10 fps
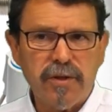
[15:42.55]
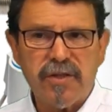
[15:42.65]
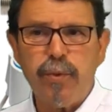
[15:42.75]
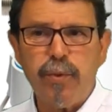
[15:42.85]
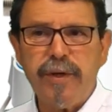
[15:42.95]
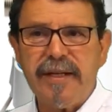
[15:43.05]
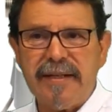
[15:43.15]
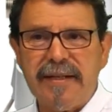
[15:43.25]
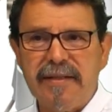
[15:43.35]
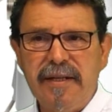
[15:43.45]
So we
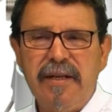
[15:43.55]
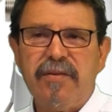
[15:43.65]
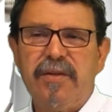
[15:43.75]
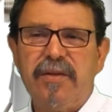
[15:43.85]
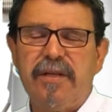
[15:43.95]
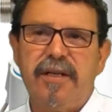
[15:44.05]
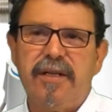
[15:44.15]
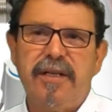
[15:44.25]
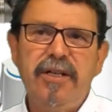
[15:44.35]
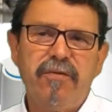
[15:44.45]
get the
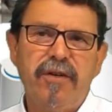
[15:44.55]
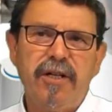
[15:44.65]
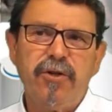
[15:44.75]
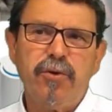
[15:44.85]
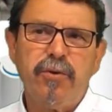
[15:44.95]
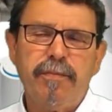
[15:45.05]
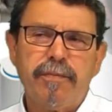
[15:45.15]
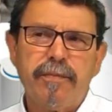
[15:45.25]
heating value,